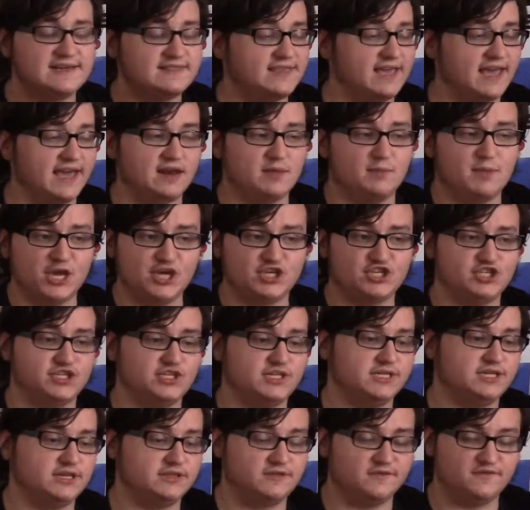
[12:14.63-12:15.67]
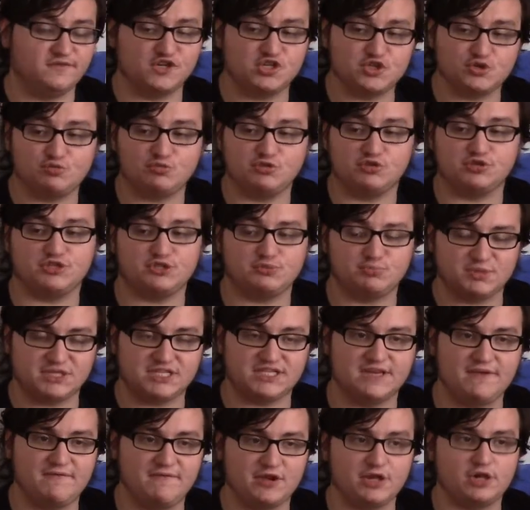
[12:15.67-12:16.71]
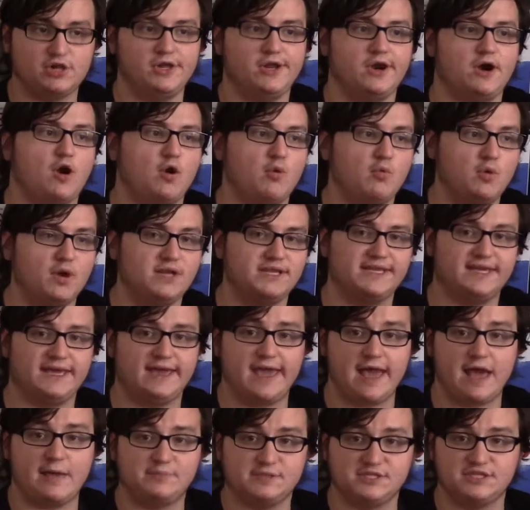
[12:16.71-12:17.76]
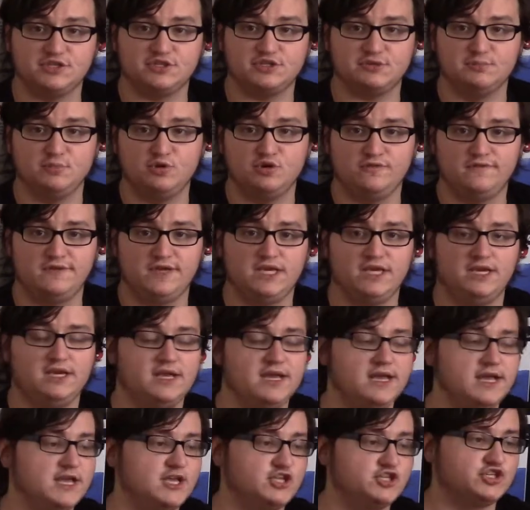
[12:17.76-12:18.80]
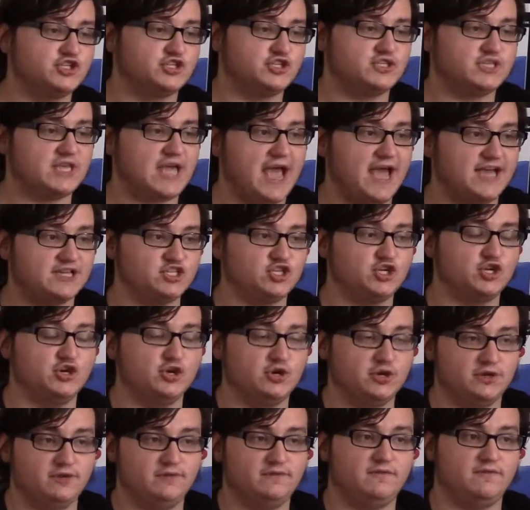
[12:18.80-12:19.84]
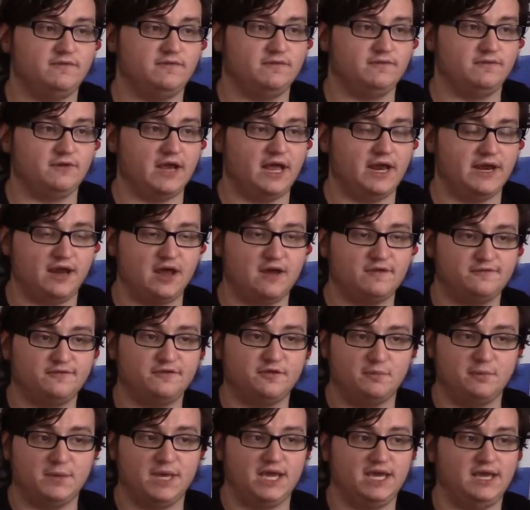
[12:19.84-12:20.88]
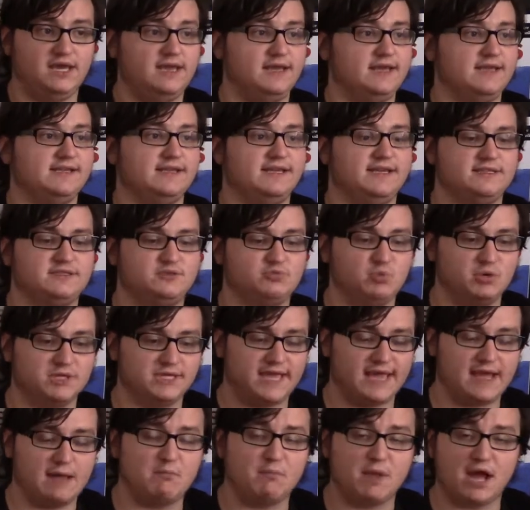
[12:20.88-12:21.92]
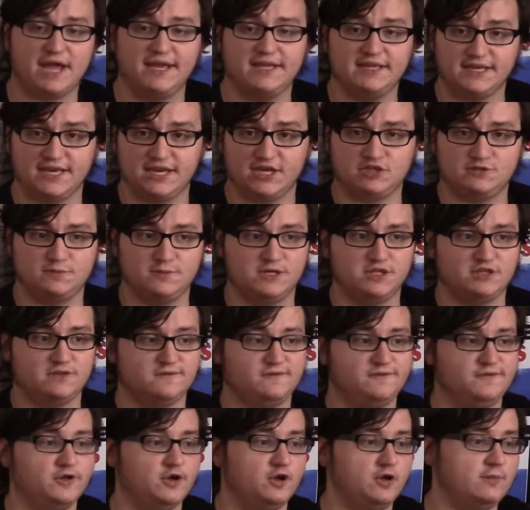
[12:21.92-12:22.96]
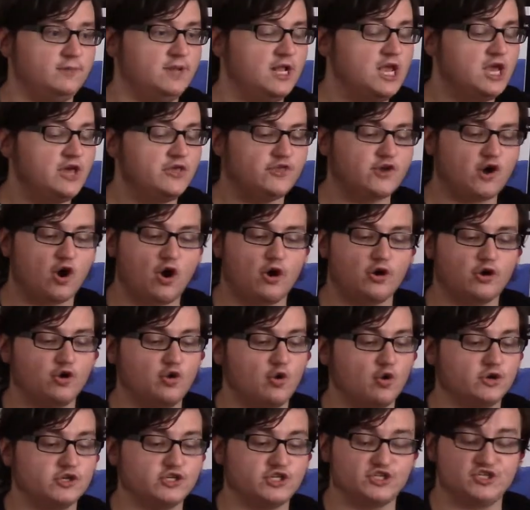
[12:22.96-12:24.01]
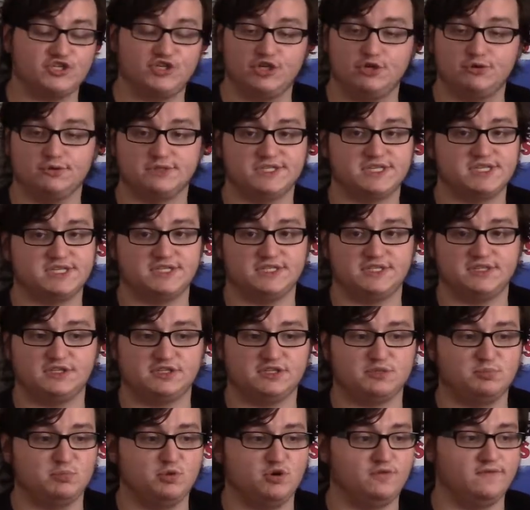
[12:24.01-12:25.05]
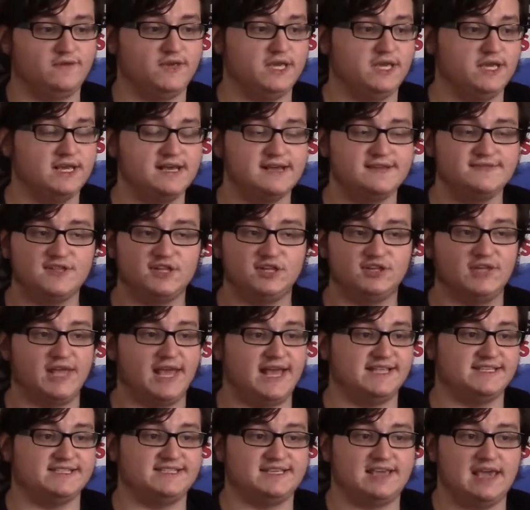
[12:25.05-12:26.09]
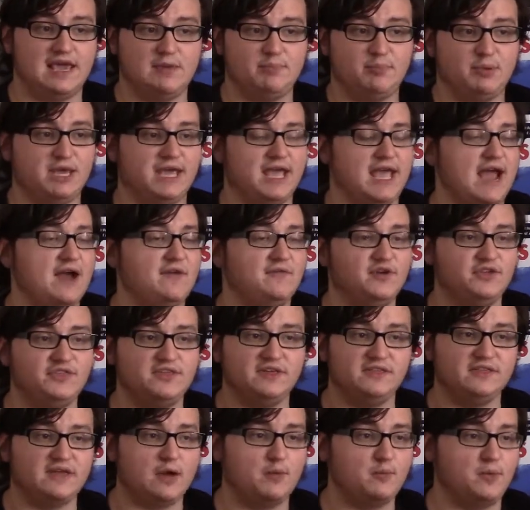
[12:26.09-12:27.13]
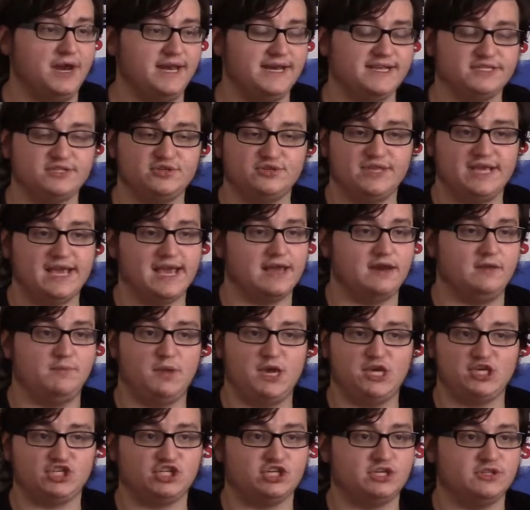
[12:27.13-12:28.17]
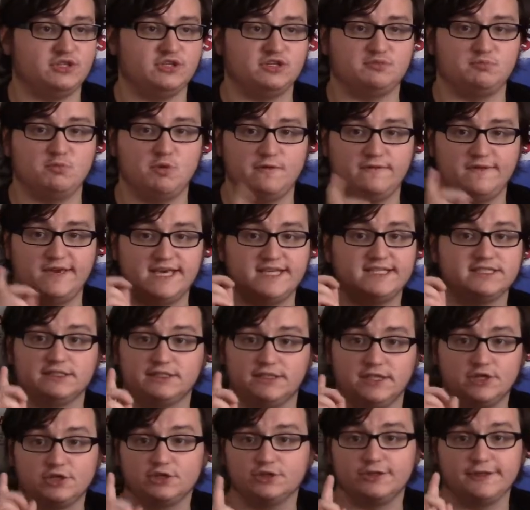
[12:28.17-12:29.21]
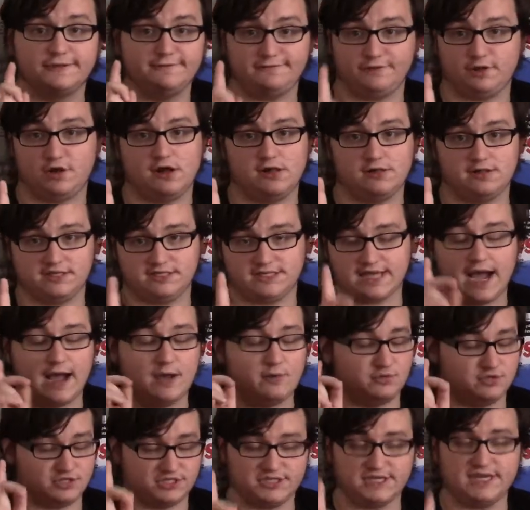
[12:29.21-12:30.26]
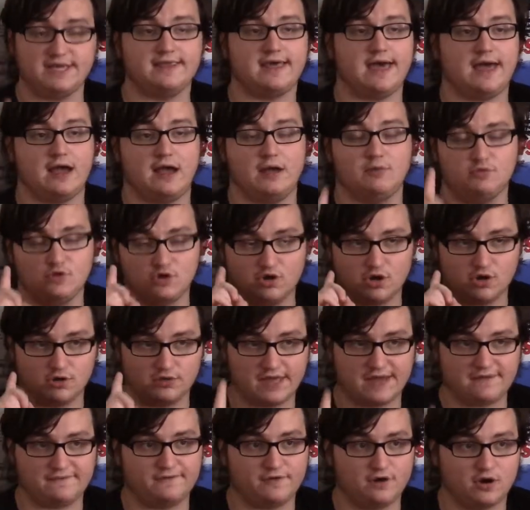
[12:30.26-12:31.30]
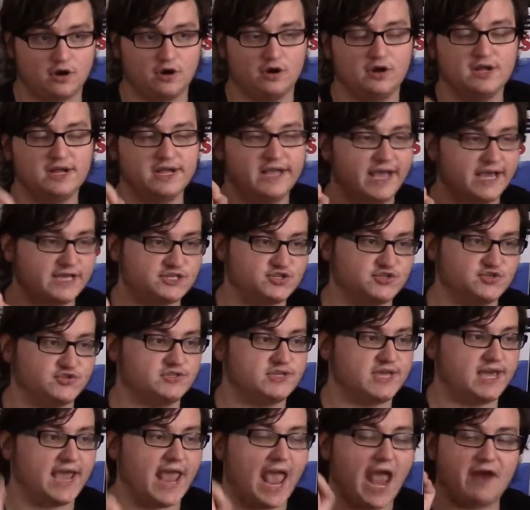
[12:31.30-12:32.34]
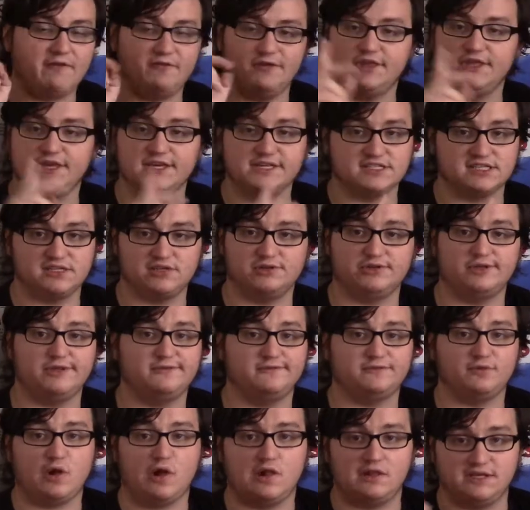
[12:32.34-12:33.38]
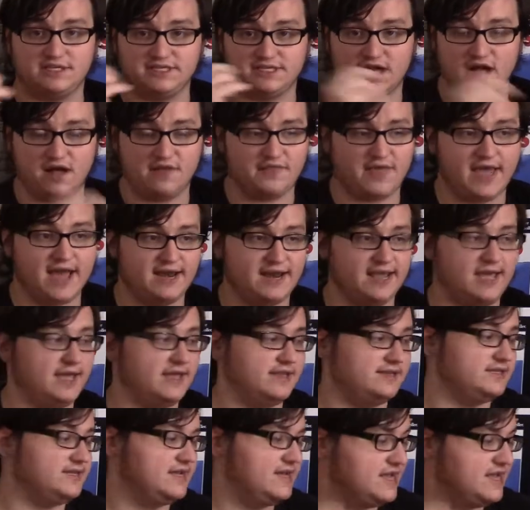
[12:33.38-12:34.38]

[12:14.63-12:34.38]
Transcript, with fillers: The animation and the visuals specifically are what kept this movie just as good enough for me. It's what kept my engagement in the film. There are gorgeous sequences in this movie. The landscaping, everything that went into the animation in this movie is literally flawless. I will say that. I will go that far as to say everything is literally flawless on that end.